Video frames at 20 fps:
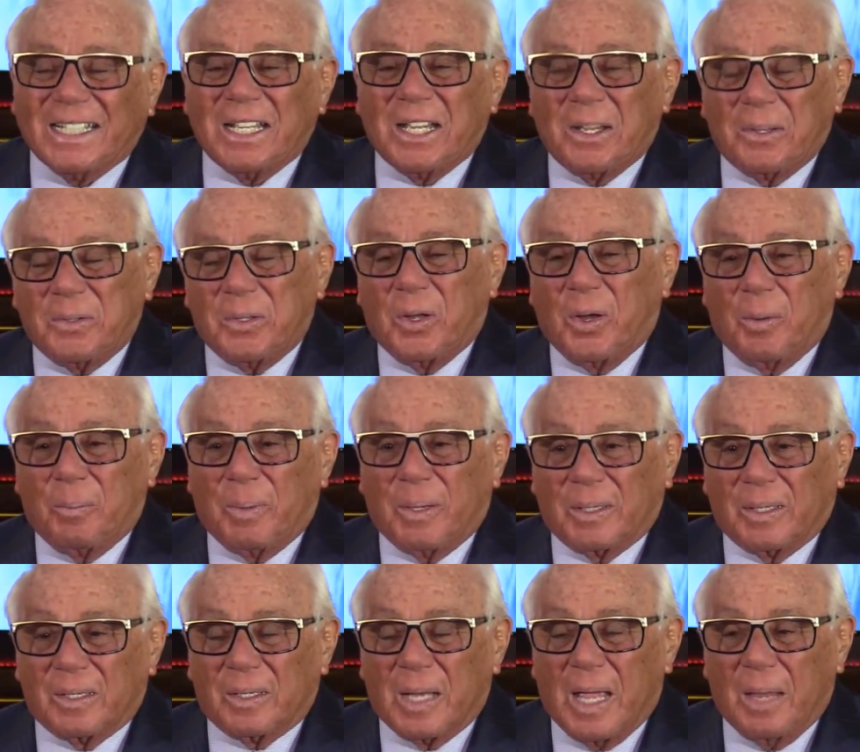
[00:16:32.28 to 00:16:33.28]
No, but
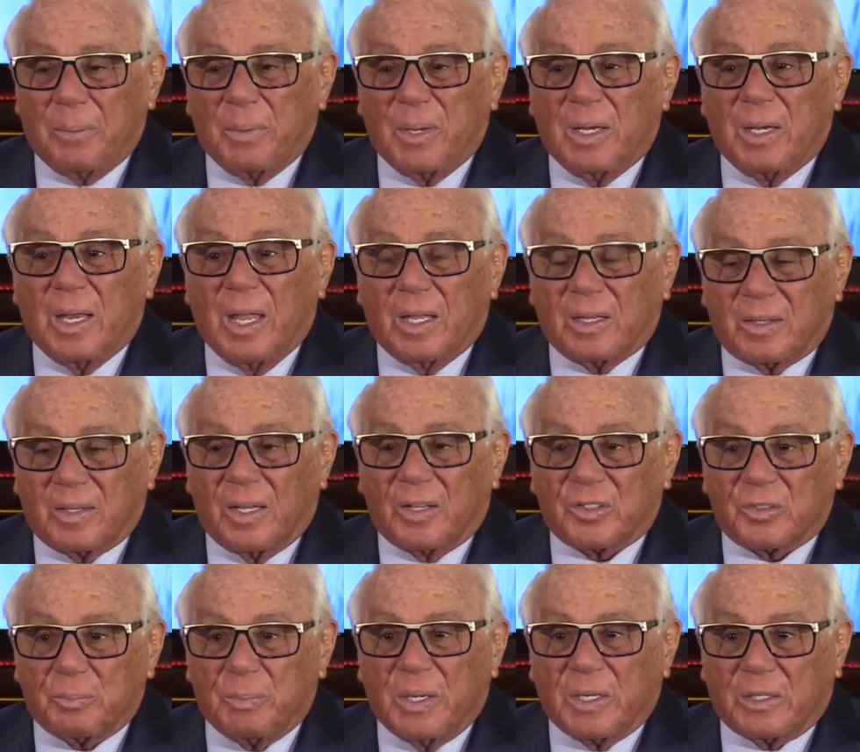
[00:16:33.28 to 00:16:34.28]
it
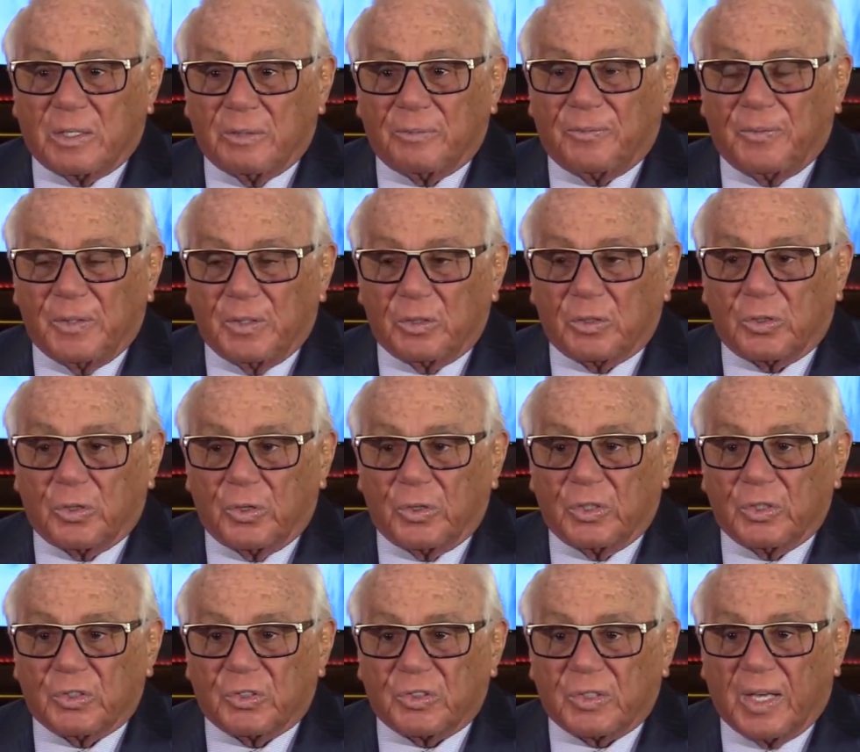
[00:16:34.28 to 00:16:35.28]
does make you feel good
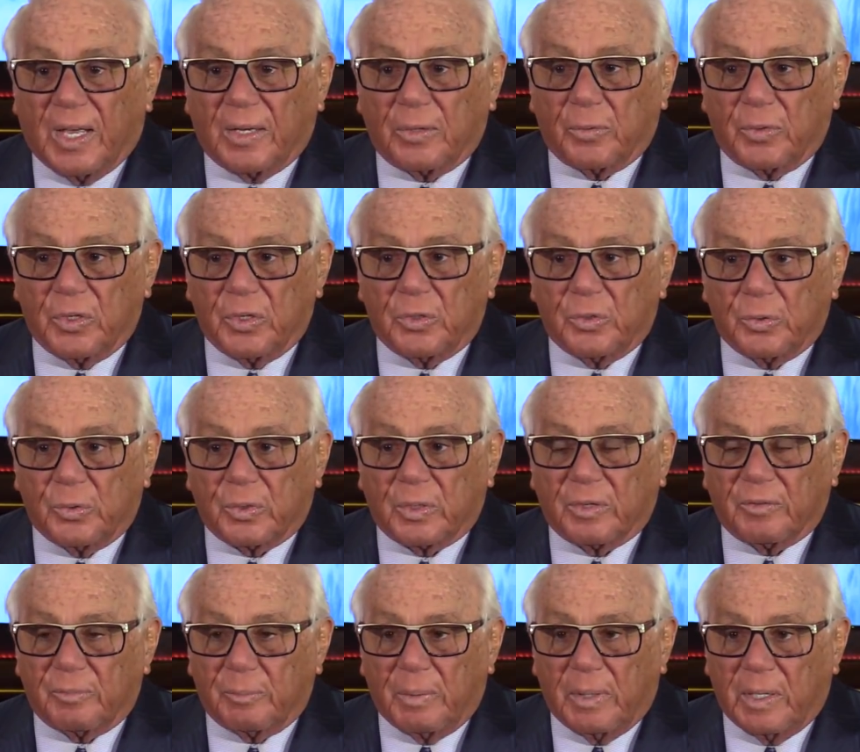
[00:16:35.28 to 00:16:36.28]
inside when you do
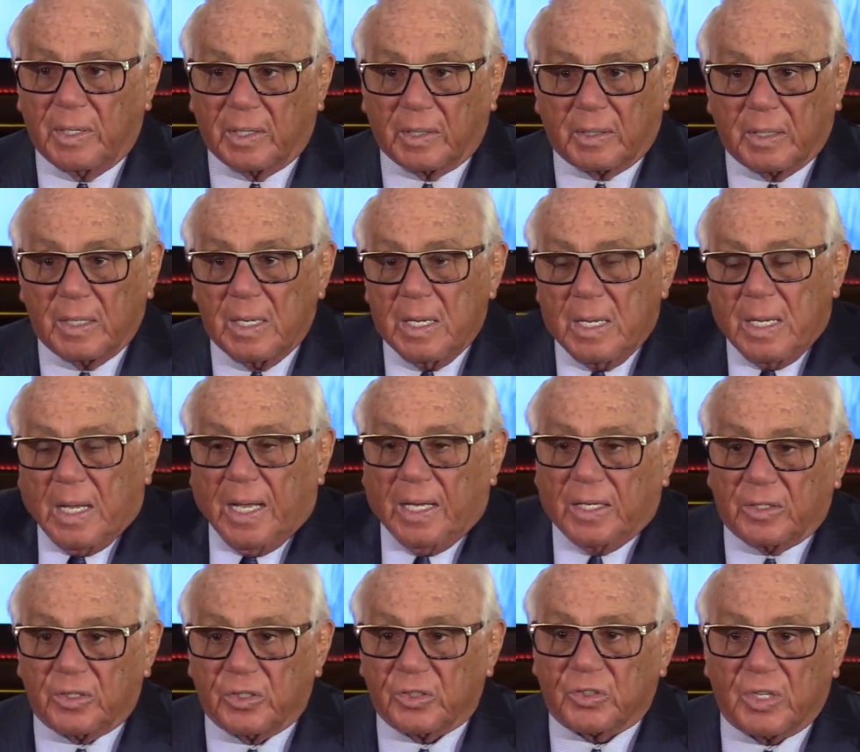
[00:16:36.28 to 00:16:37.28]
give back. I
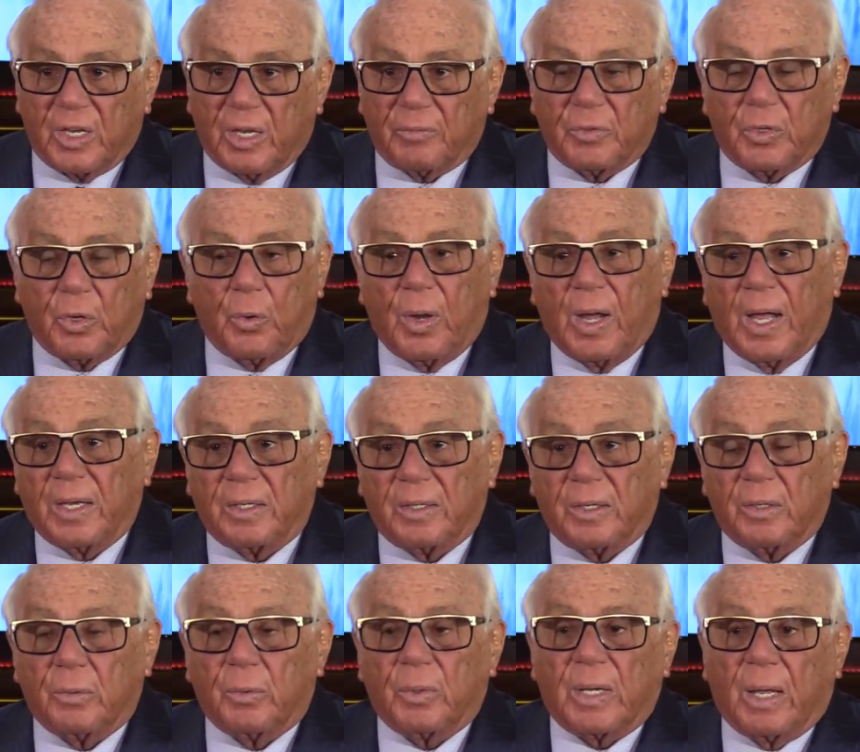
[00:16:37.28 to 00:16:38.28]
just have no
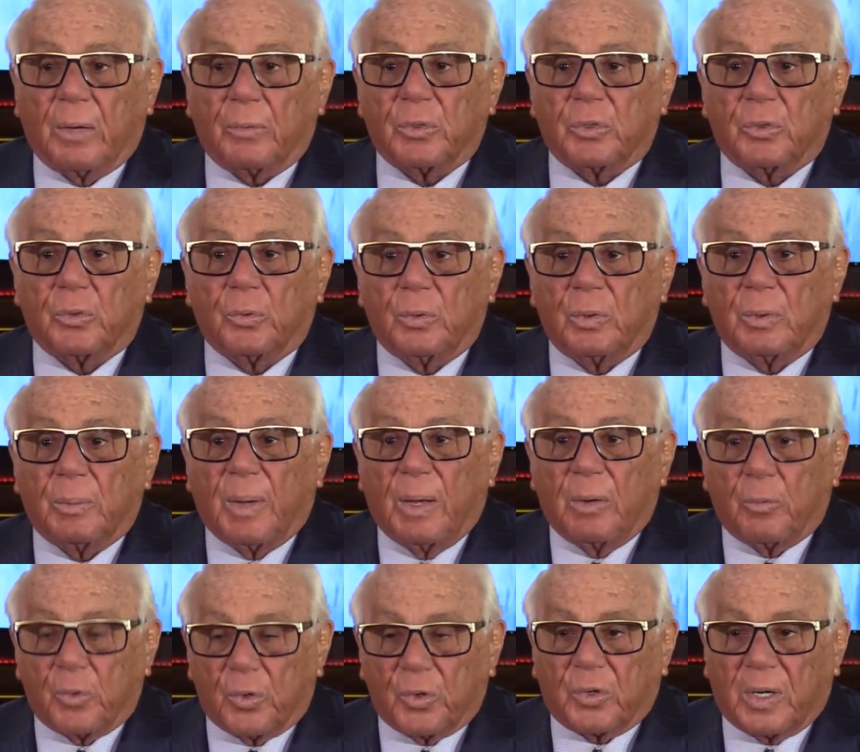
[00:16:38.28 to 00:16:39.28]
idea what I would do. I
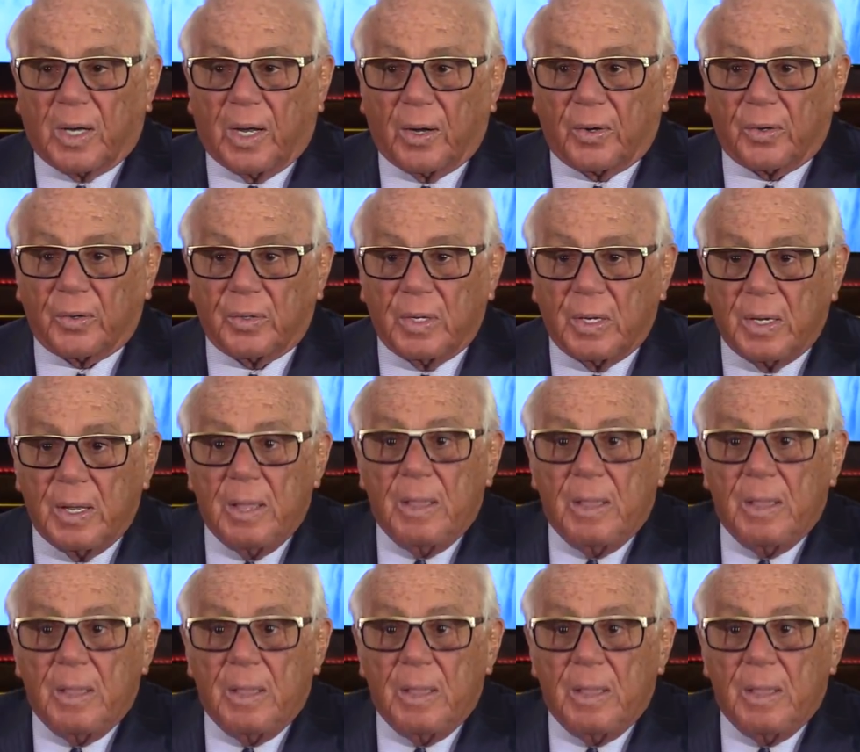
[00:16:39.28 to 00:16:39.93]
work hard.